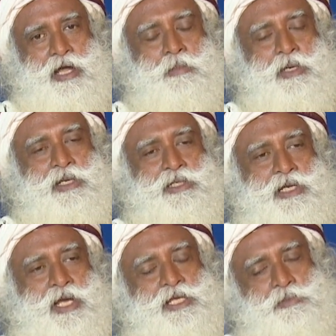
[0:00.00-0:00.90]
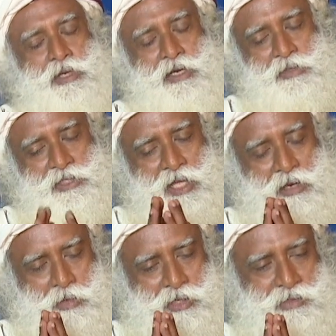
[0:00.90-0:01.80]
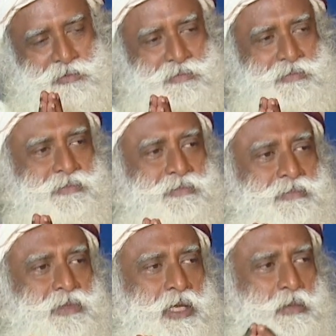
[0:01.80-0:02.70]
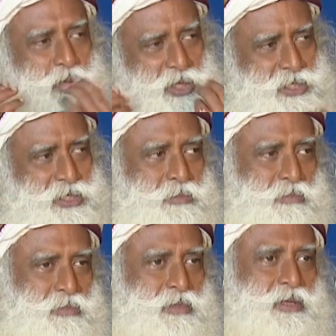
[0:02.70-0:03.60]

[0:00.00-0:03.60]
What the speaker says: Ramakrishna has become his dharma. he breeds him.